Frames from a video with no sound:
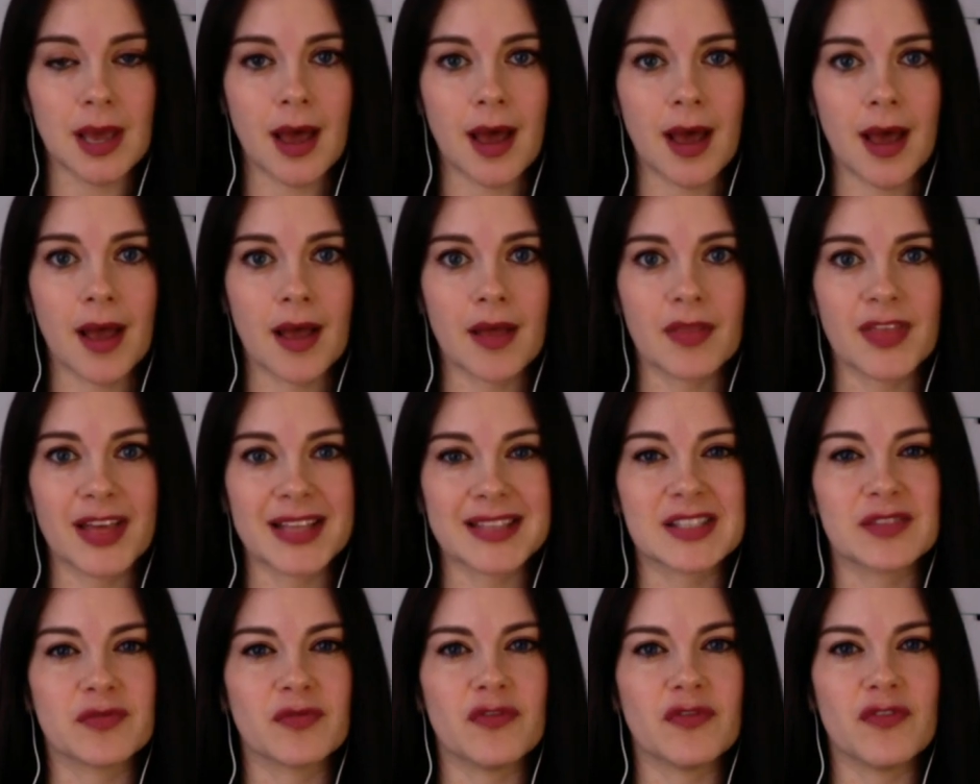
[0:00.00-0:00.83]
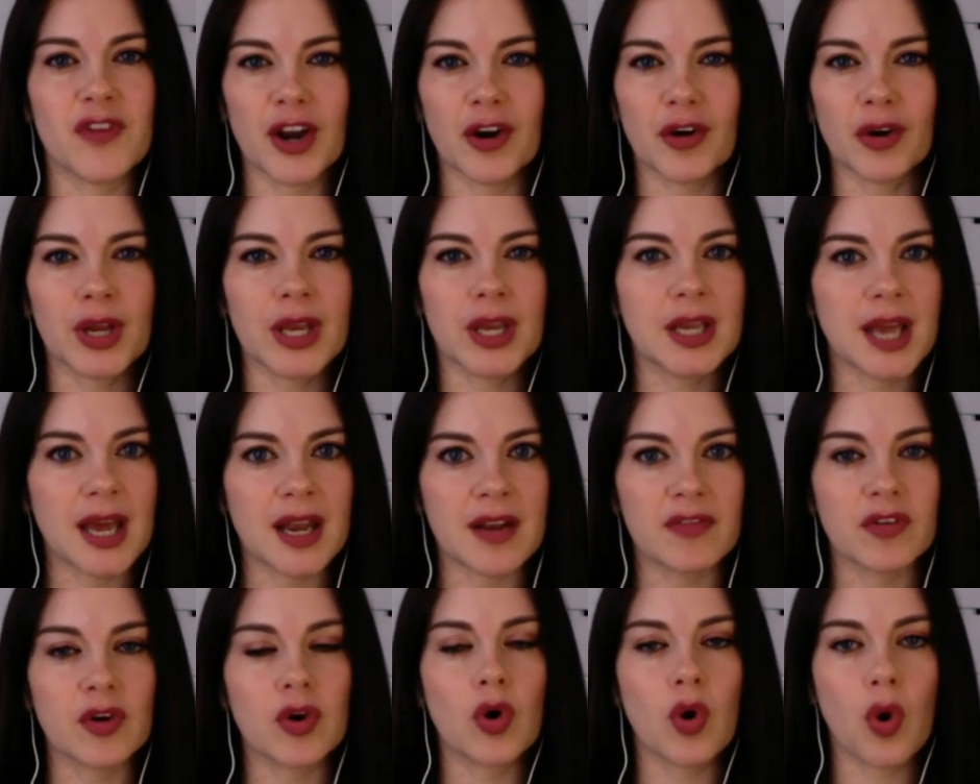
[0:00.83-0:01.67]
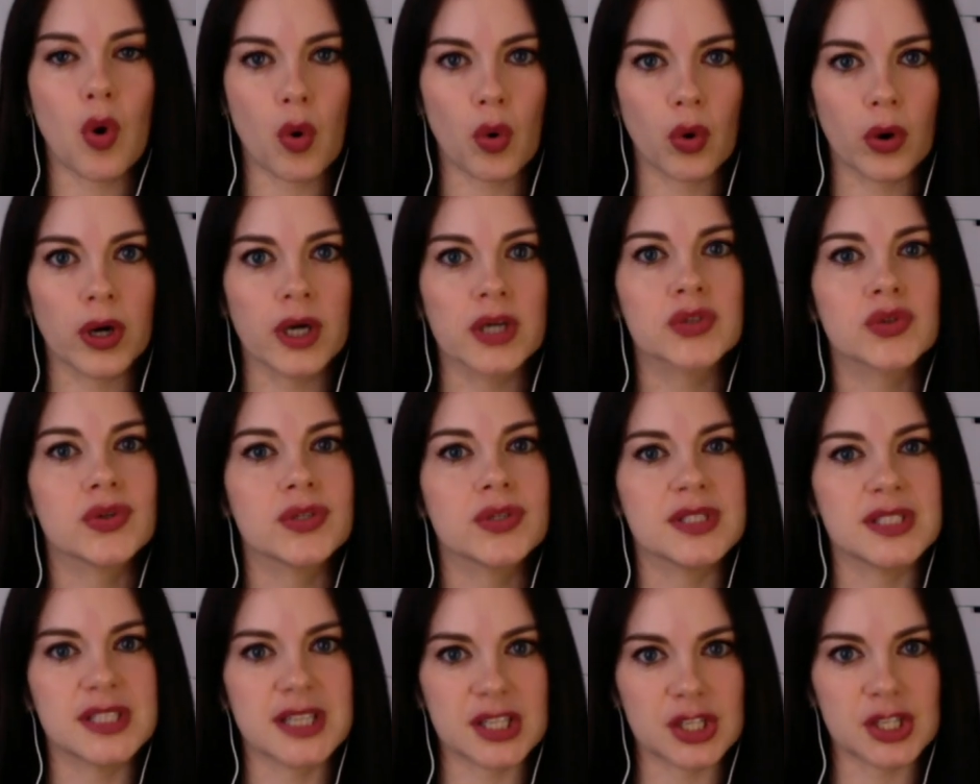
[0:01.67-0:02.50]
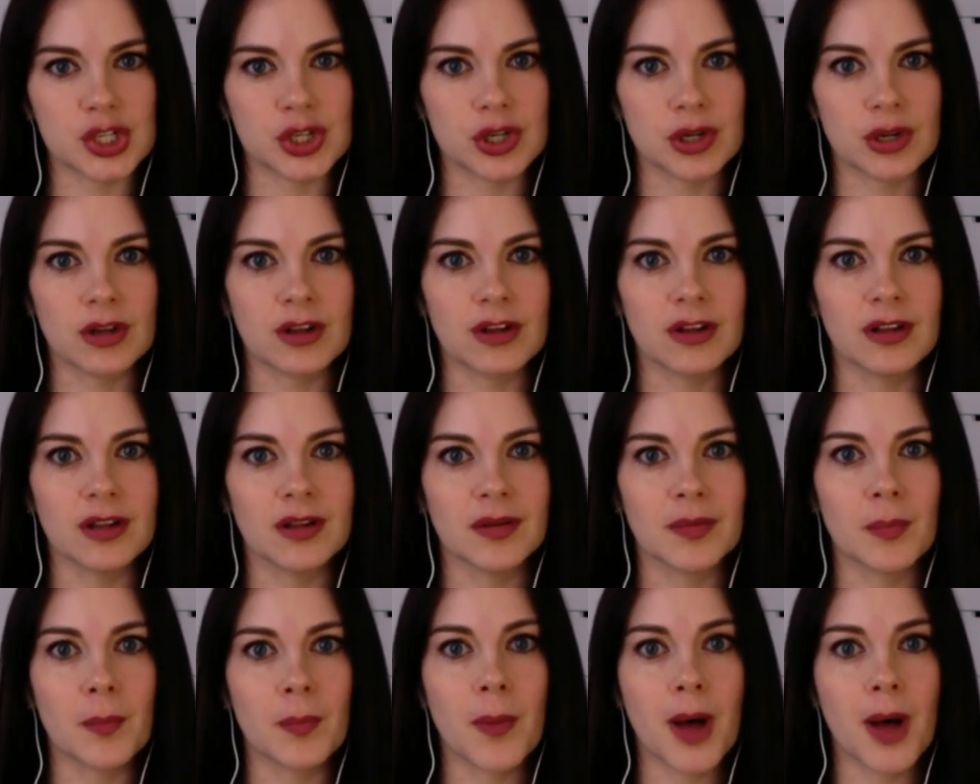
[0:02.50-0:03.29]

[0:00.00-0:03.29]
That's very kind of core traditional